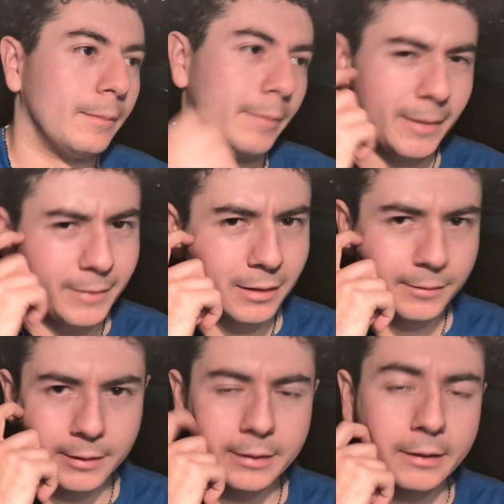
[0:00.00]
maybe
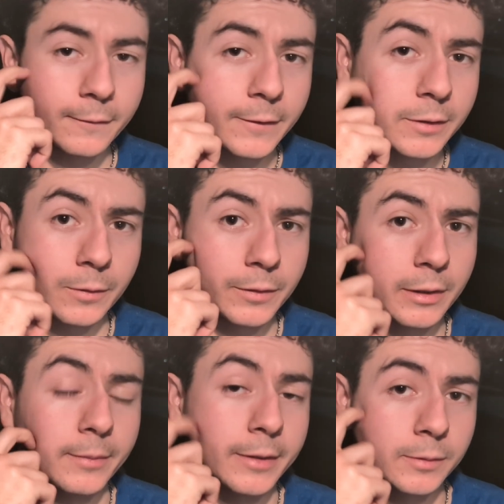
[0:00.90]
I'm looking into physical
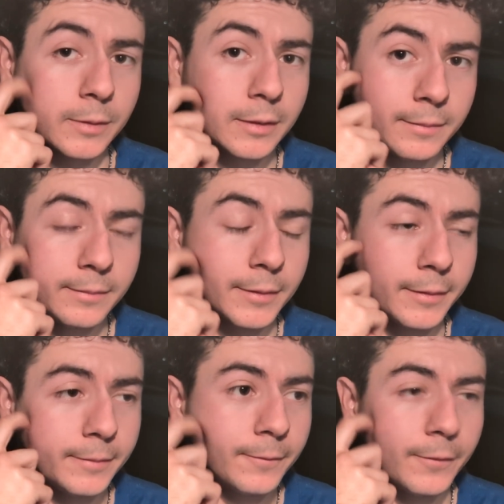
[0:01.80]
therapy as well.
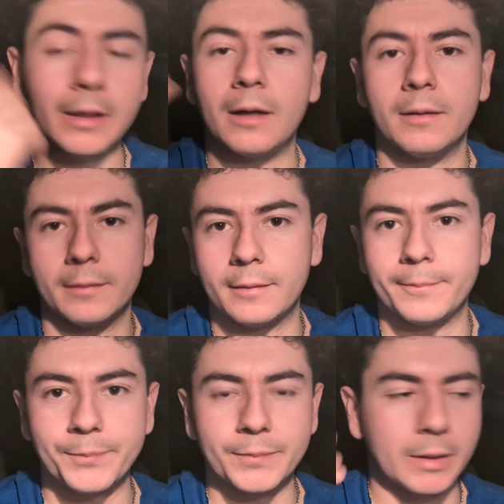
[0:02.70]
But for now,
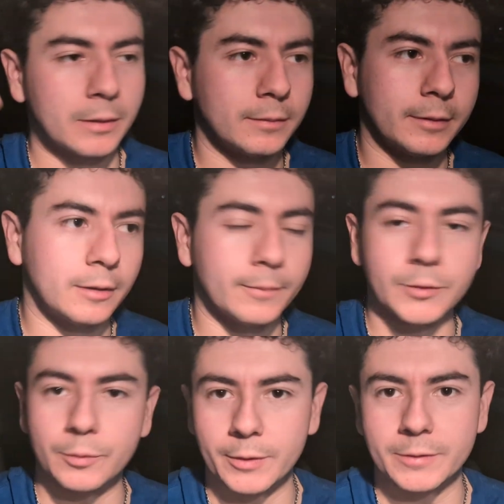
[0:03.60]
you know, I'm
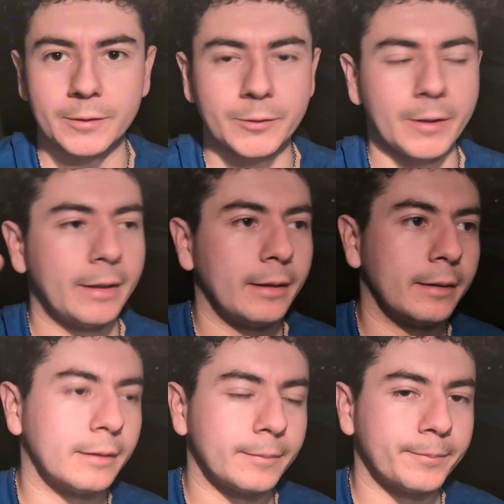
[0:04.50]
doing personal
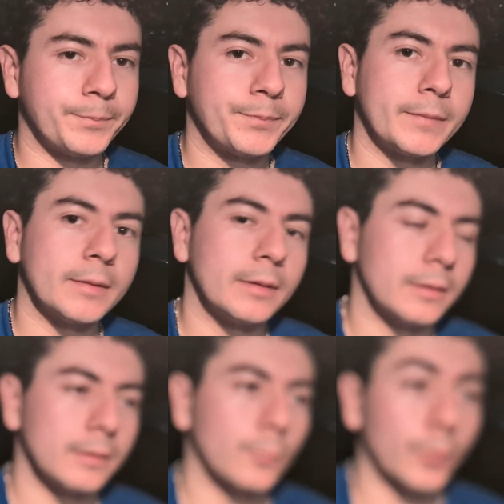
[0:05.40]
training. I'm
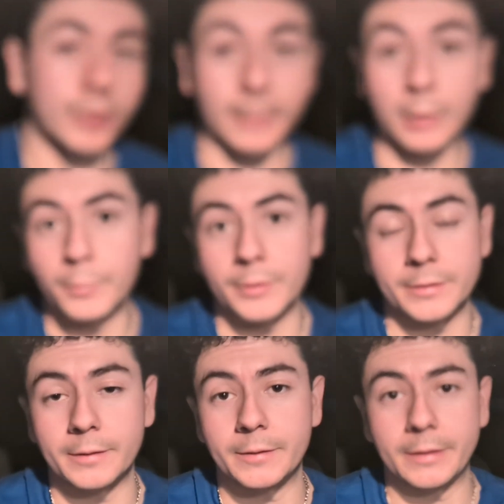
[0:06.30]
working on my own
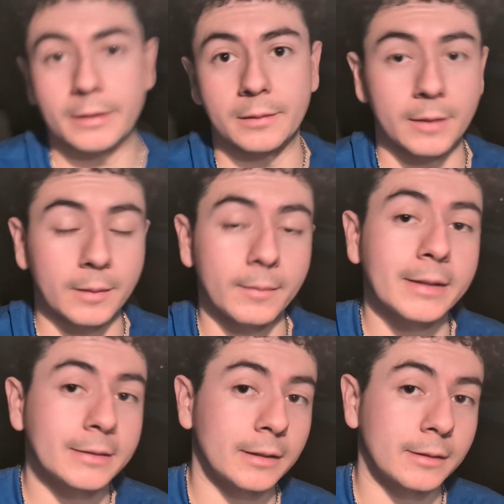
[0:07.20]
personal training on
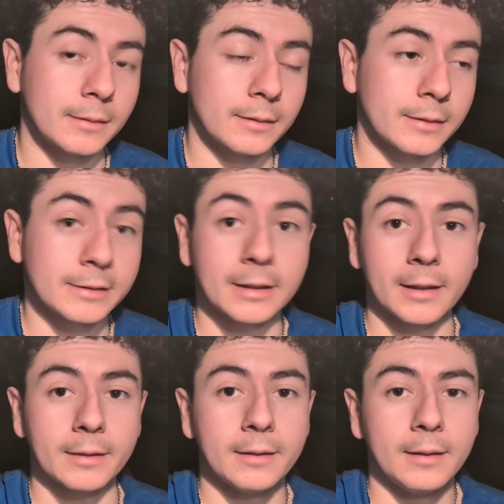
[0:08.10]
the
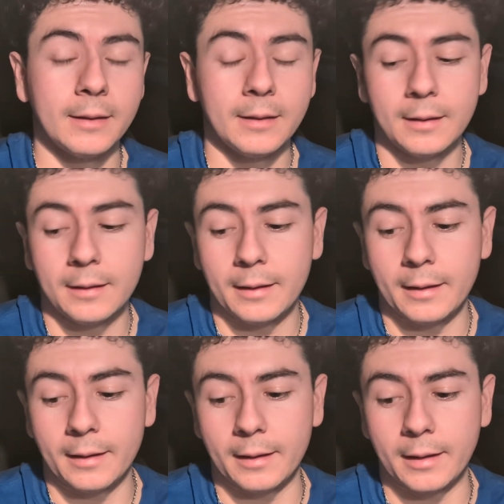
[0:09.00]
side,
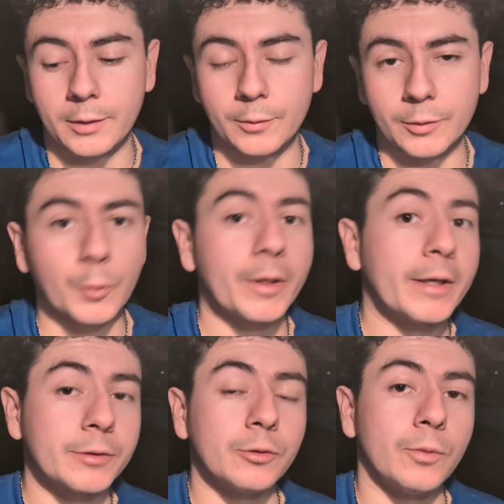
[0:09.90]
and doing
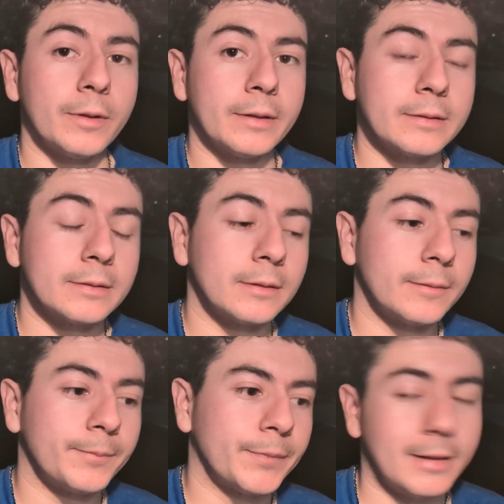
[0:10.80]
DoorDash and Uber Eats.
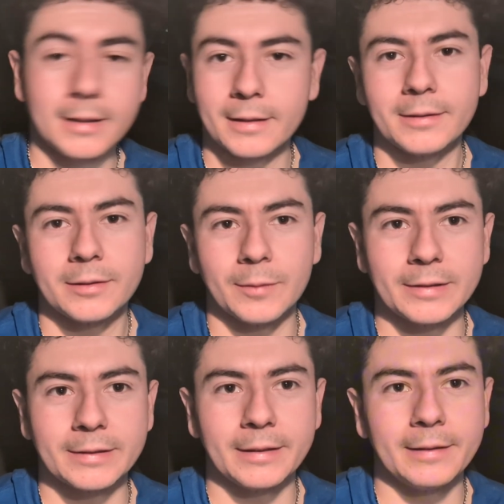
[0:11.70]
So yeah, guys, just want
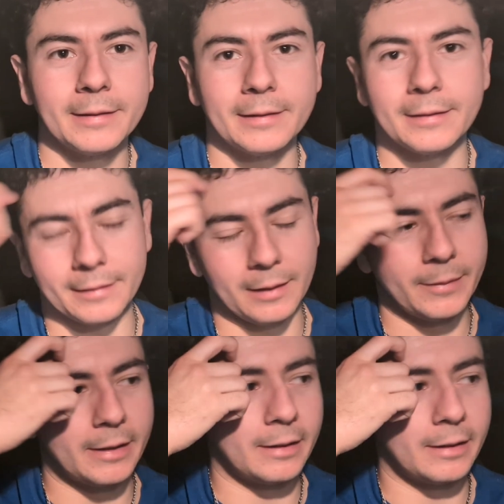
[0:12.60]
to say I'm gonna